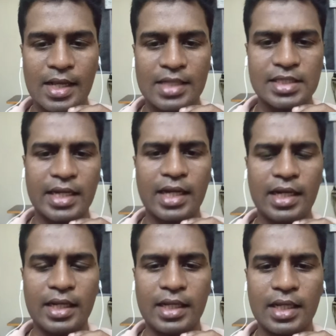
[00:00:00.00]

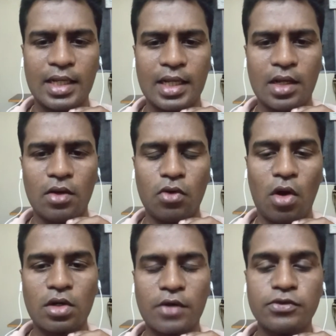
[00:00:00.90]
Secondly,
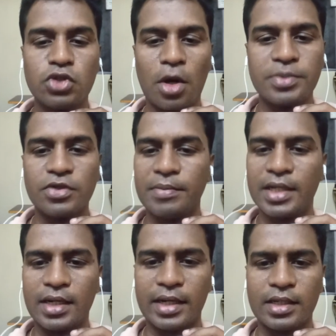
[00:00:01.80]
lot of jobs will be
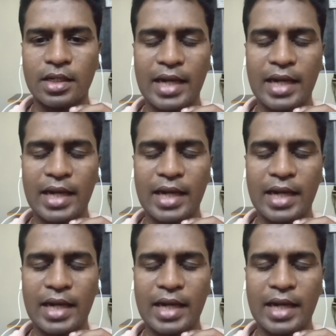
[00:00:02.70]
created.